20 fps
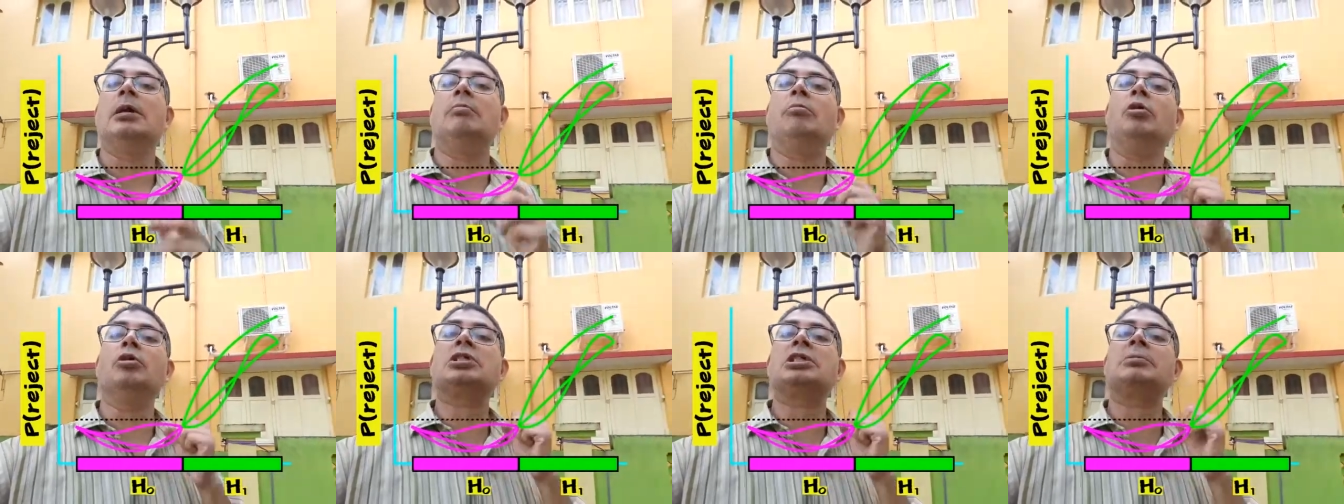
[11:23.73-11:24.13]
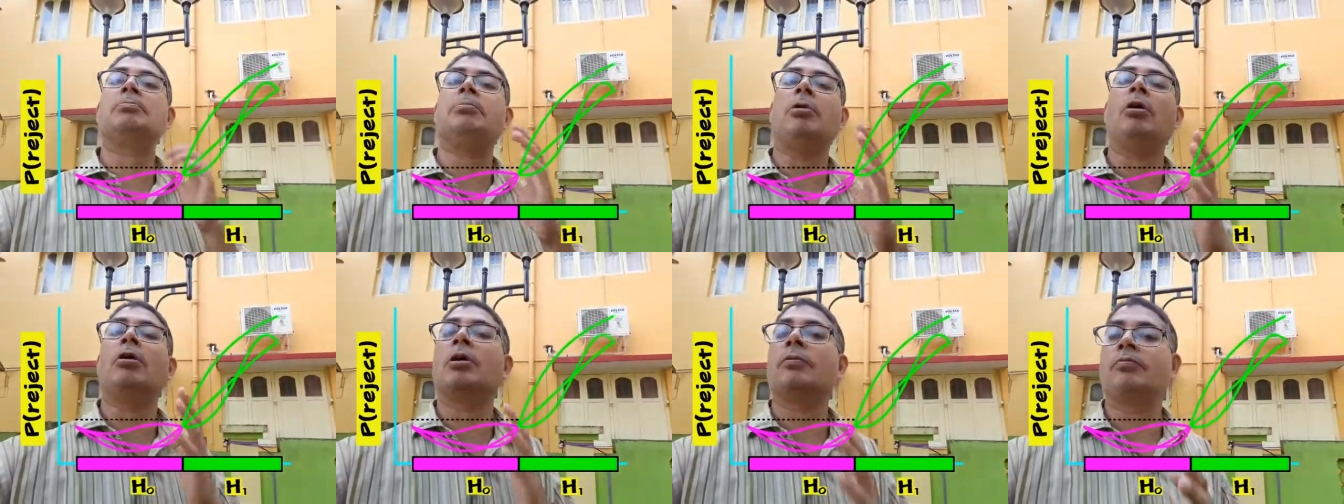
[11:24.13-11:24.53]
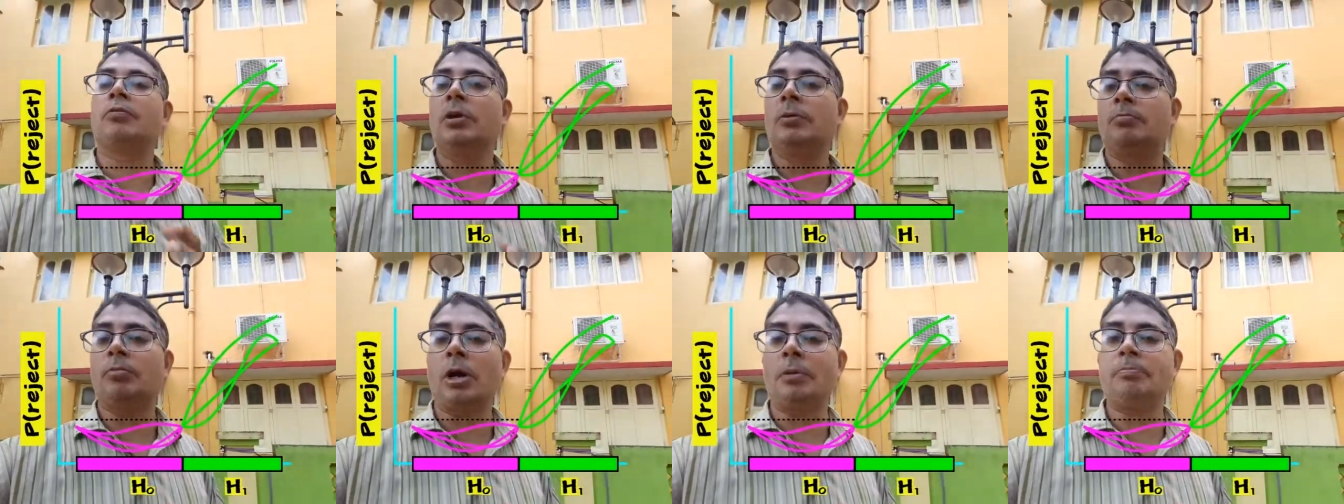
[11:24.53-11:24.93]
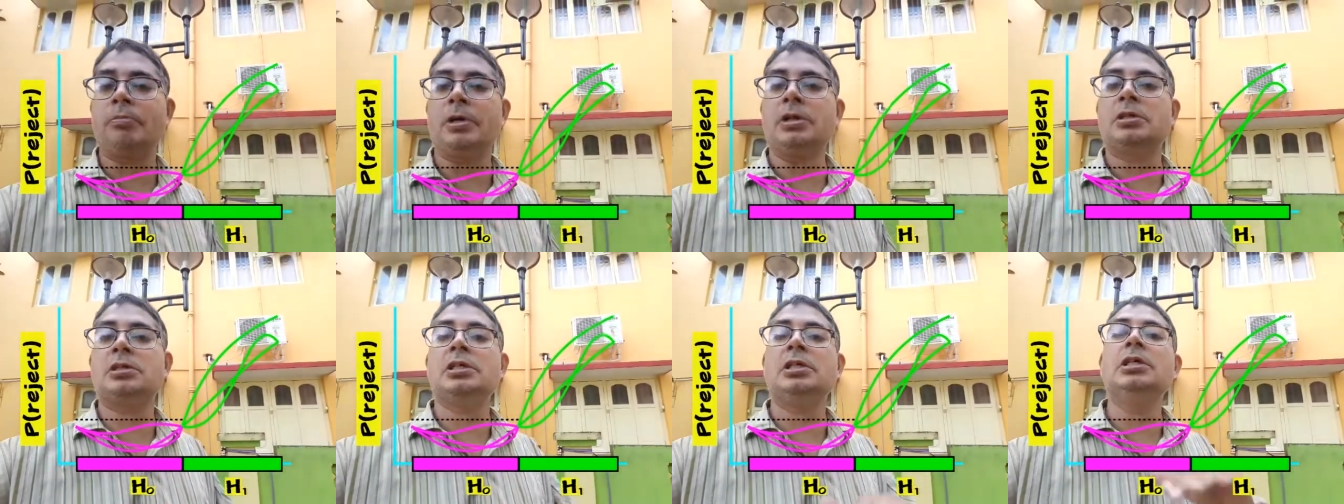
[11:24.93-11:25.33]
most powerful
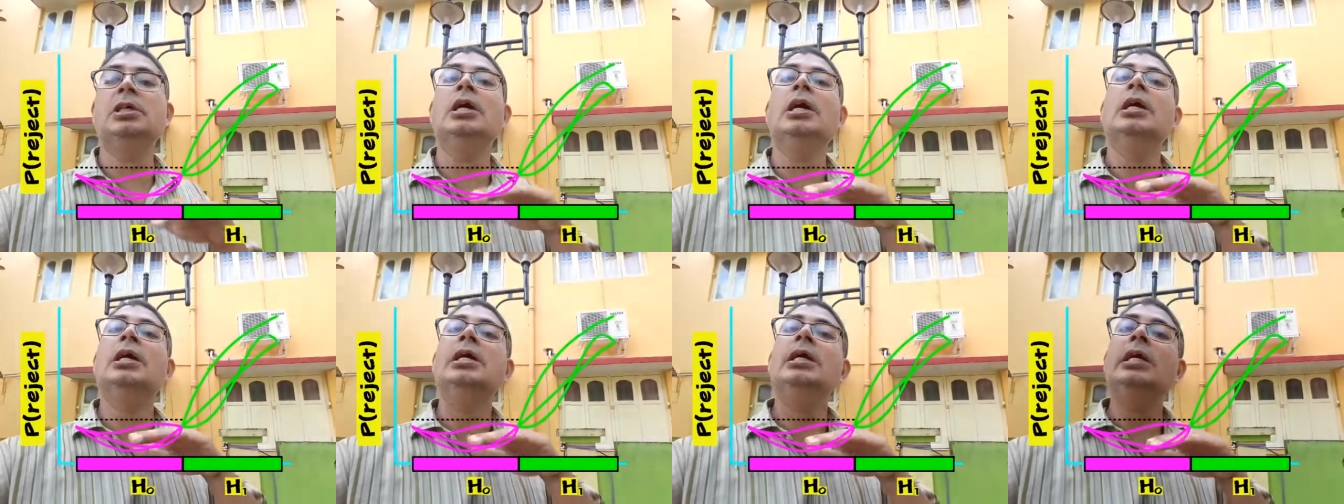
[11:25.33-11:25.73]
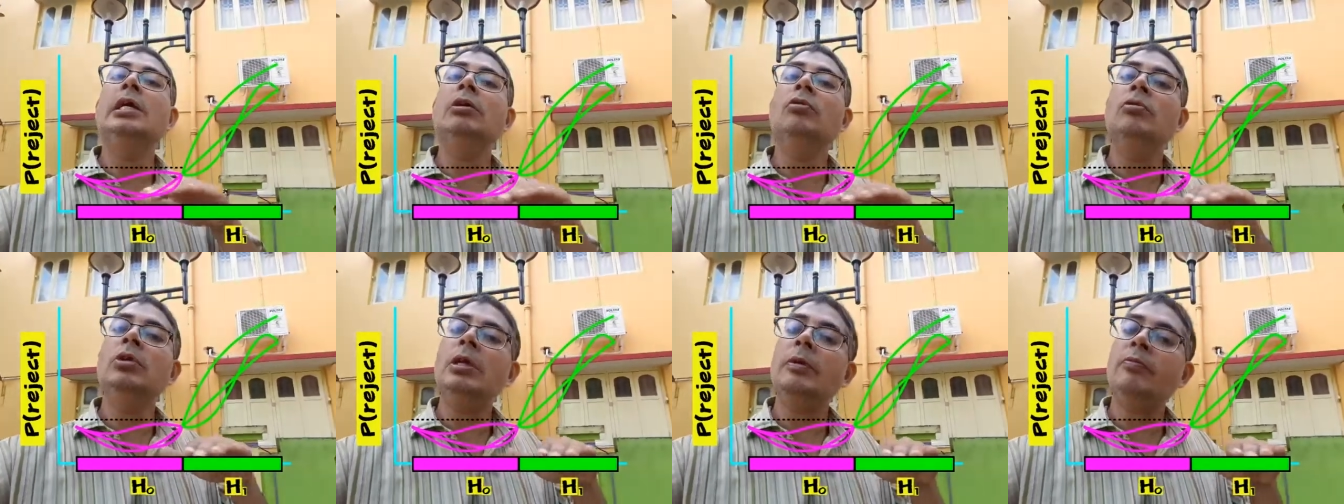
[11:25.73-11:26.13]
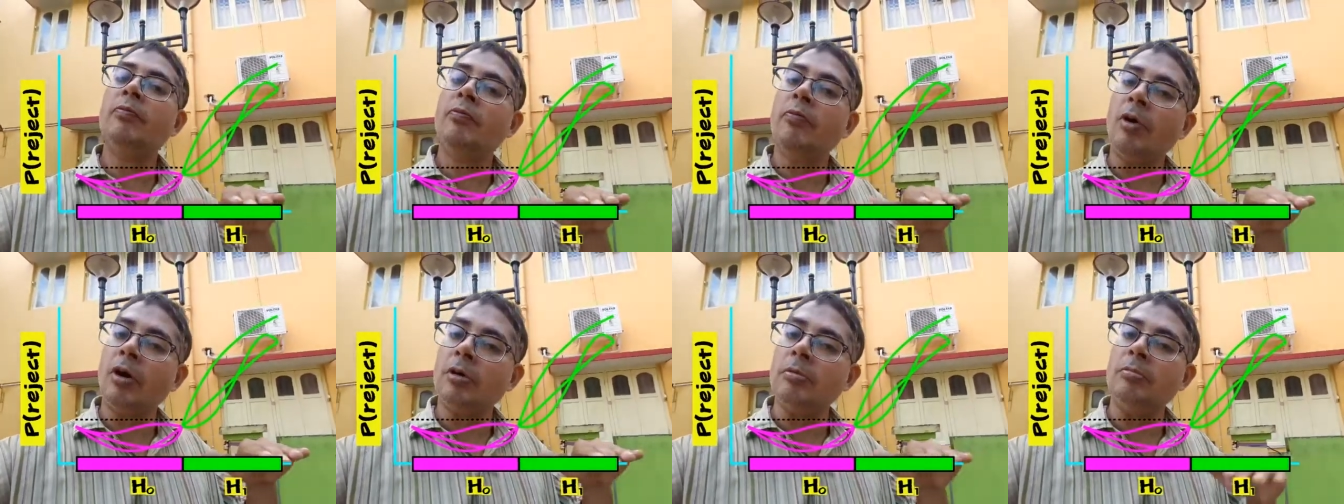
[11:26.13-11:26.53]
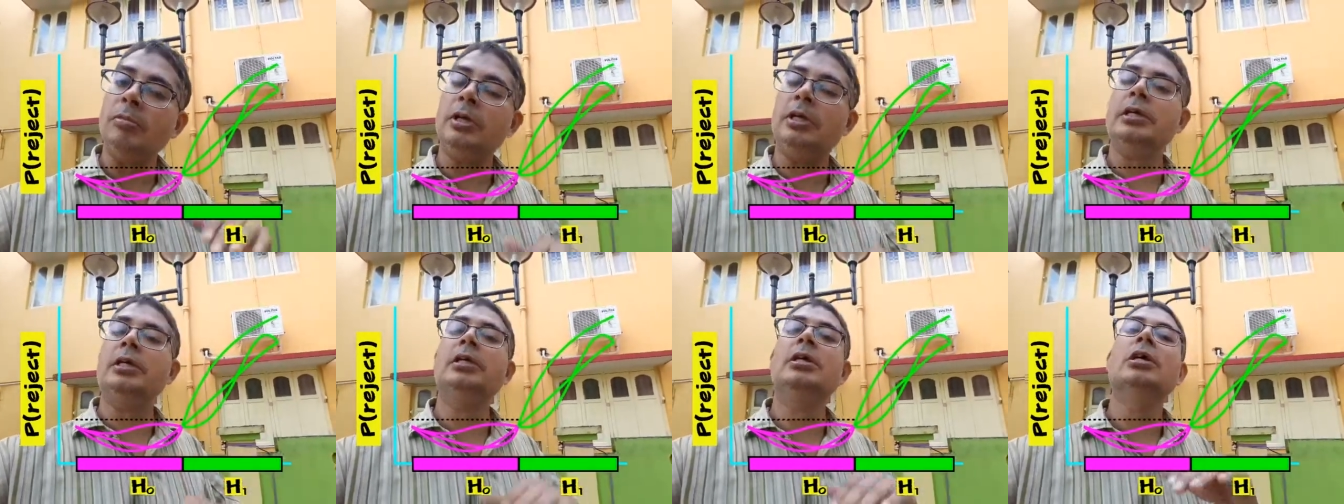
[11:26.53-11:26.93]
property
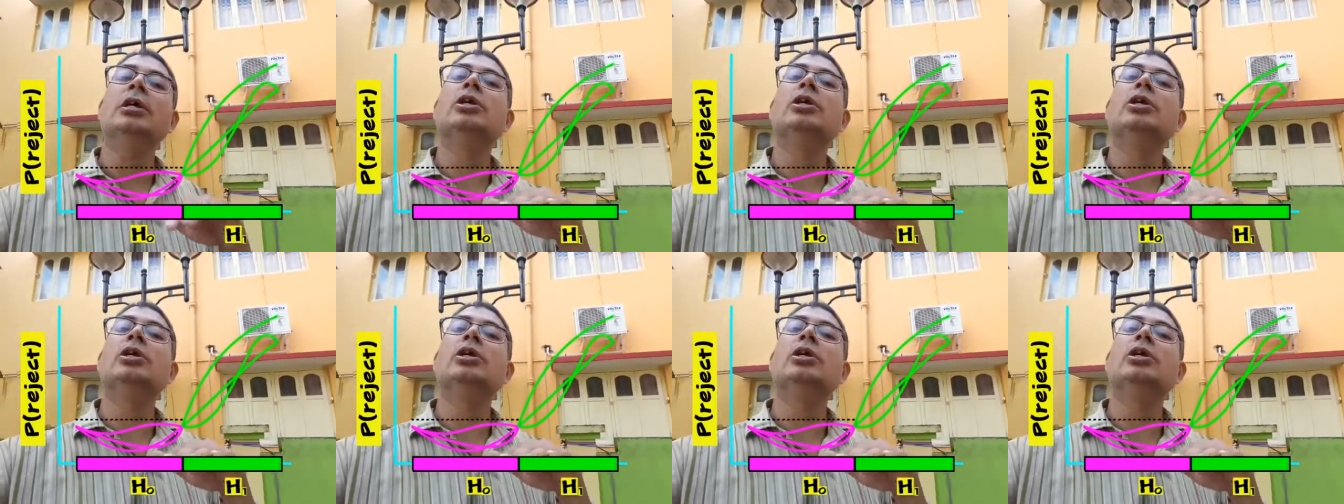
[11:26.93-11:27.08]
uniformly